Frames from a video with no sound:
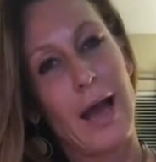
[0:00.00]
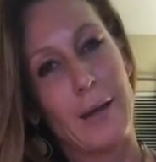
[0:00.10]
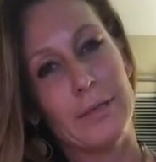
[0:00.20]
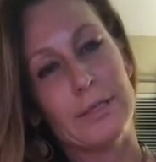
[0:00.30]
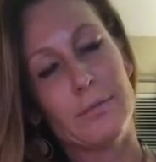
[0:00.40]

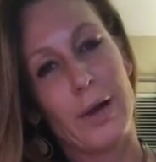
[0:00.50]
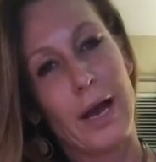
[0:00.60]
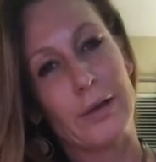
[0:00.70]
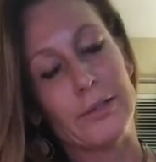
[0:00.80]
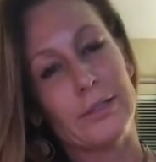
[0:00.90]
habits and
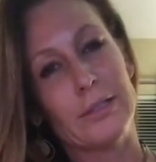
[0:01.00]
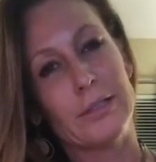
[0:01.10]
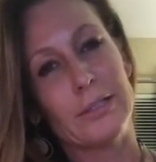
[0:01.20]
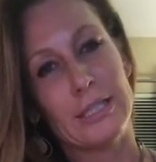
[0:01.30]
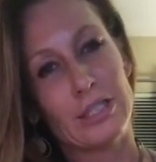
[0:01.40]
patterns
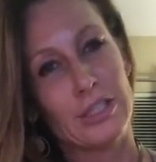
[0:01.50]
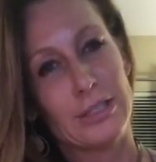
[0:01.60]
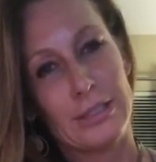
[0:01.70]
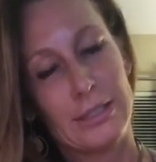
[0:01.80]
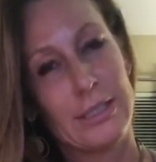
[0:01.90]
and
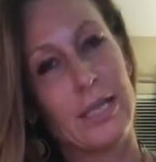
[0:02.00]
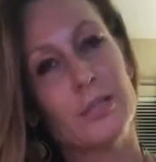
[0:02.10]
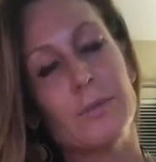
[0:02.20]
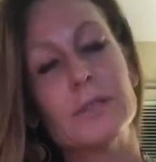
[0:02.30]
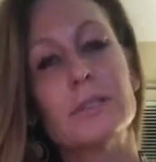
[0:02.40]
addictions and
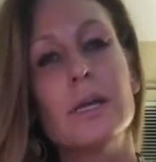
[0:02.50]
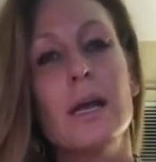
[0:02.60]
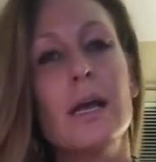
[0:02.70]
attachments